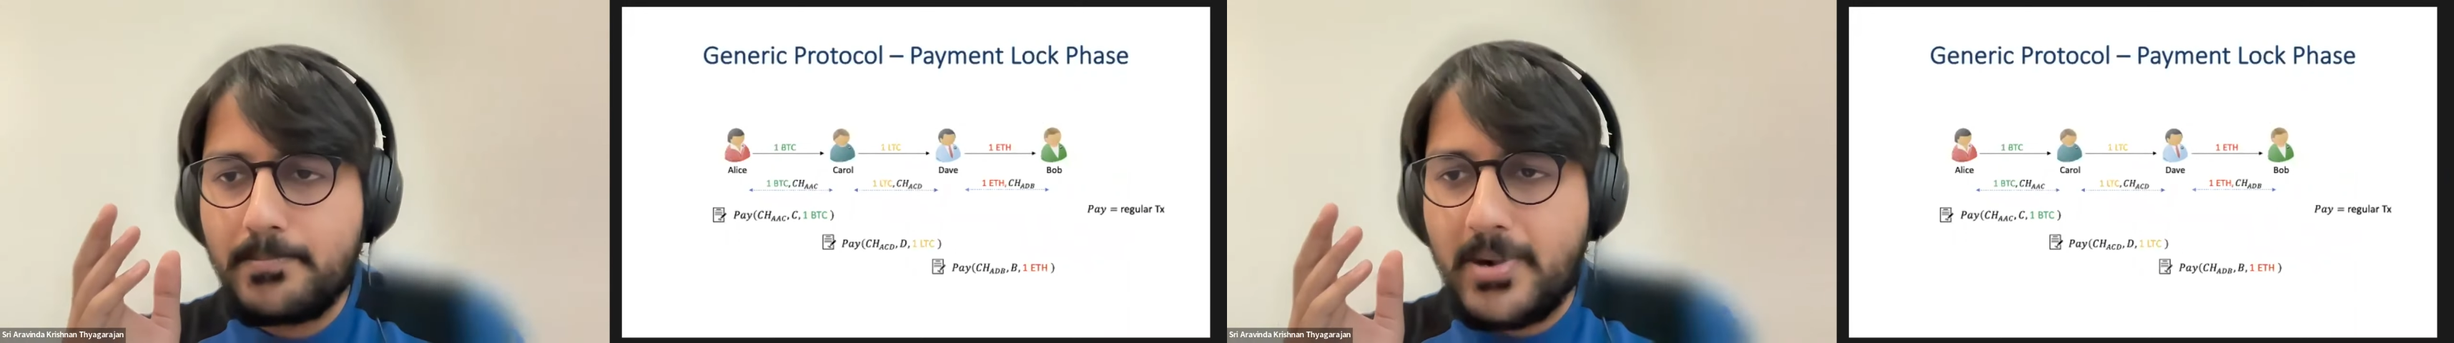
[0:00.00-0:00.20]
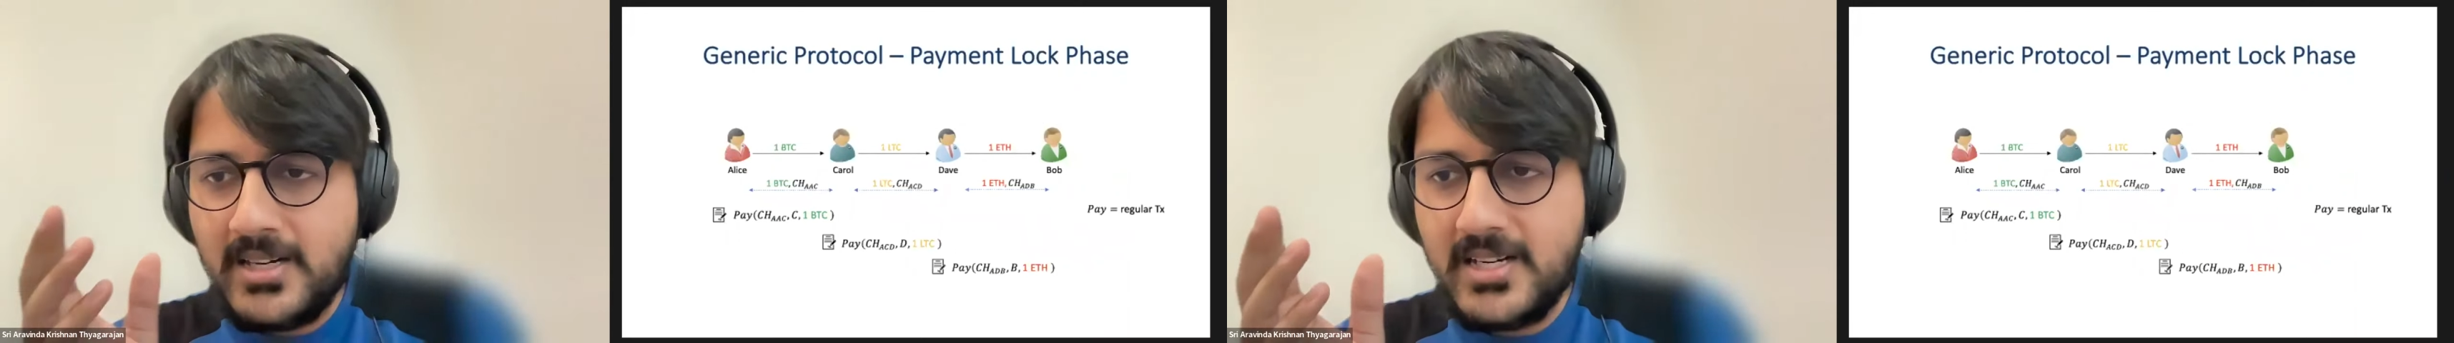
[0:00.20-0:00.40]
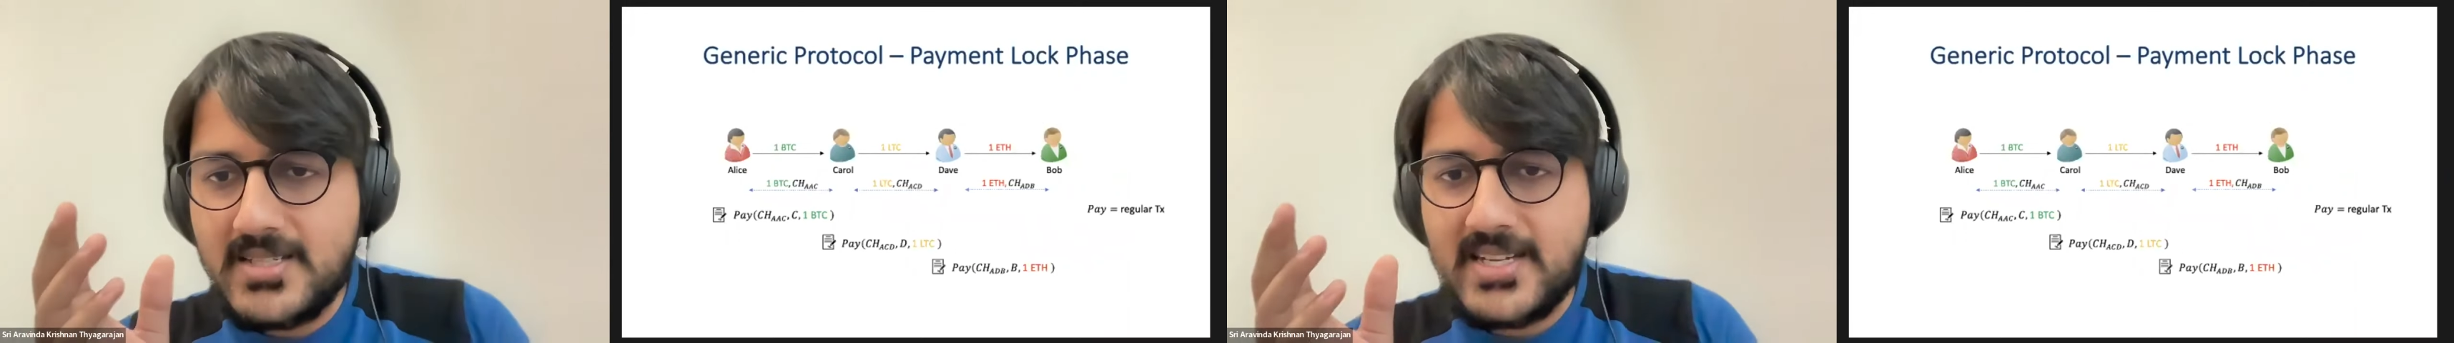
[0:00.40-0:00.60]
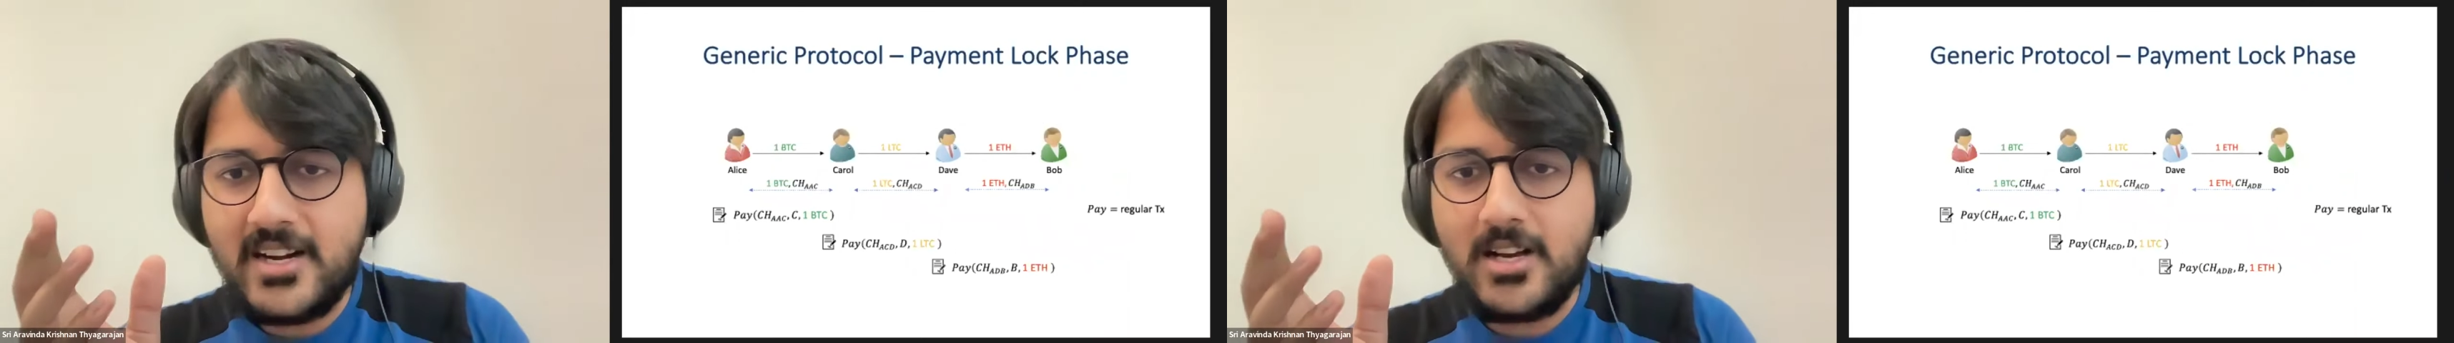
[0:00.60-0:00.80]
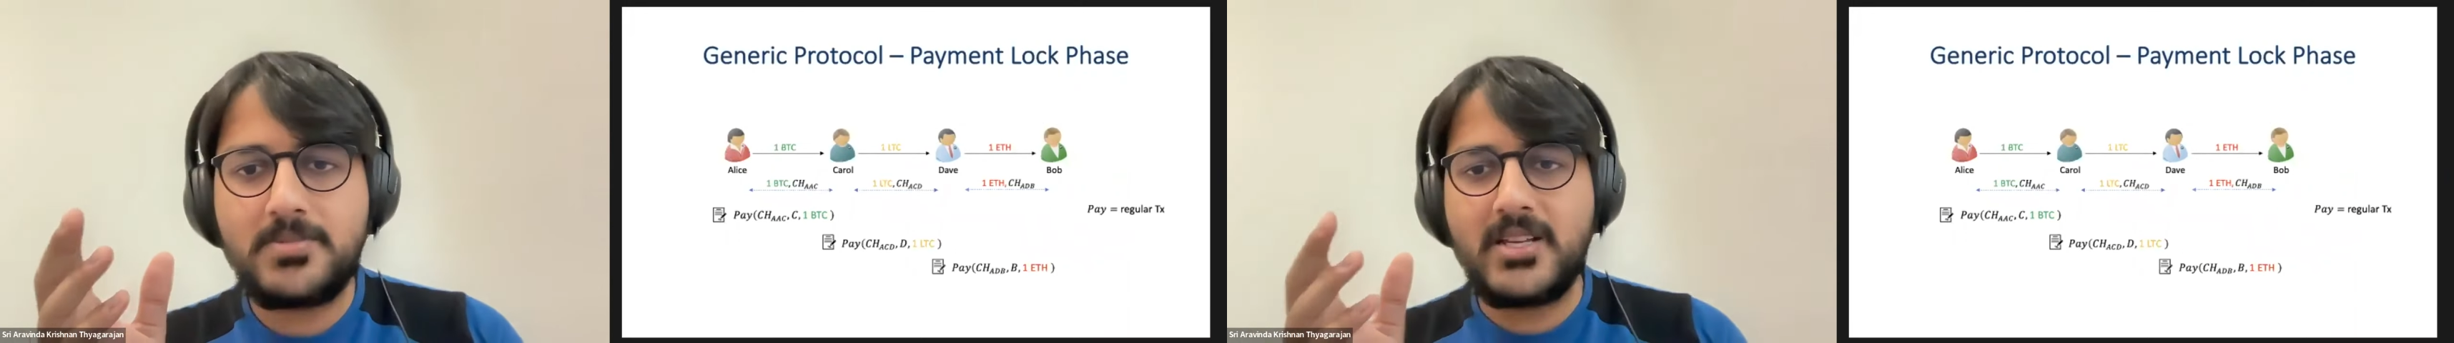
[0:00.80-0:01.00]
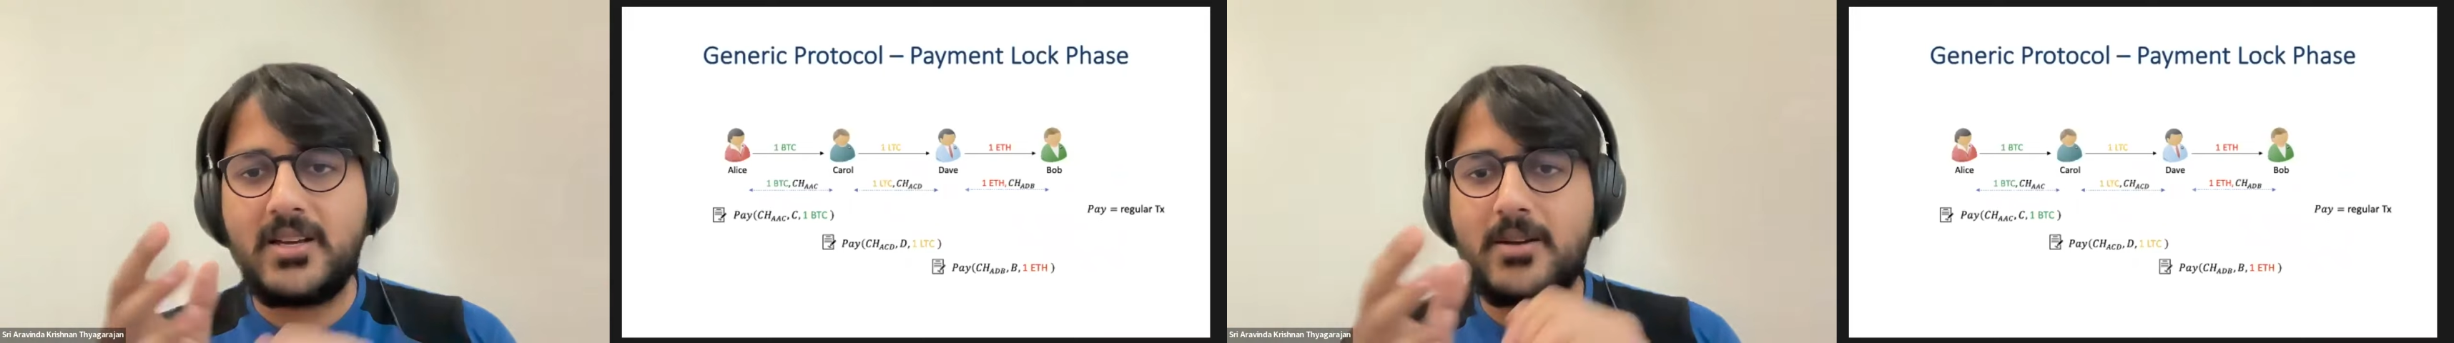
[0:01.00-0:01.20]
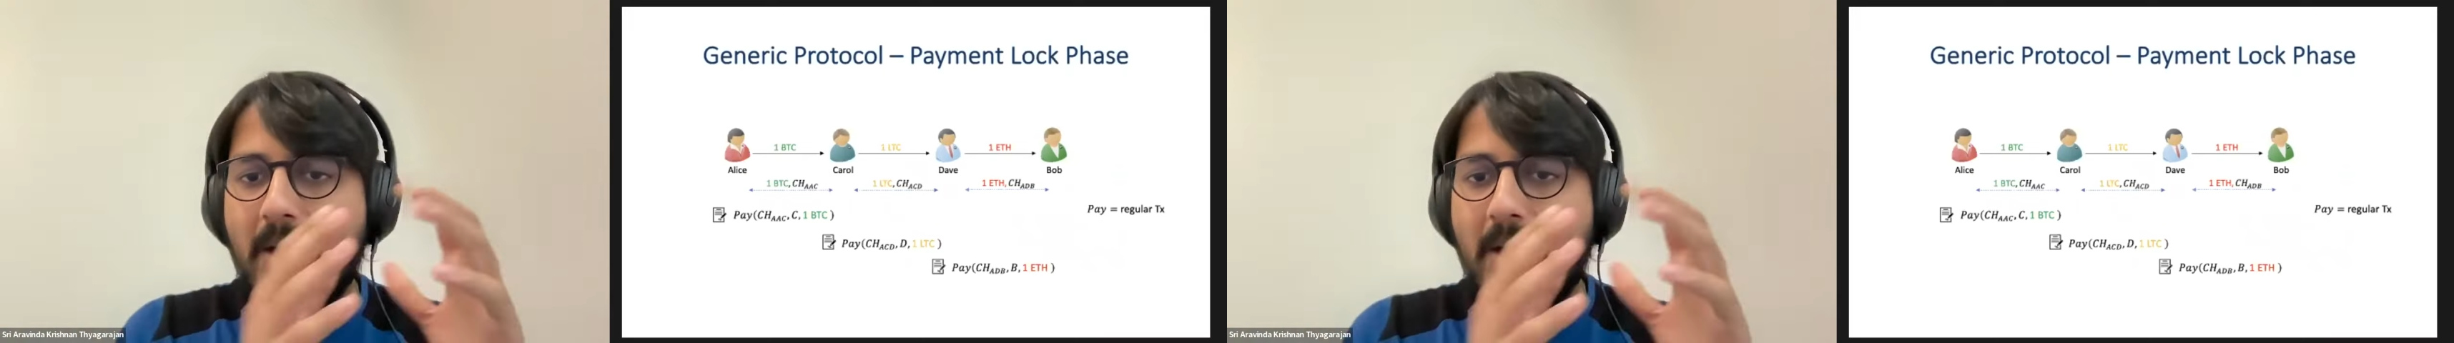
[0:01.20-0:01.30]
parties set up the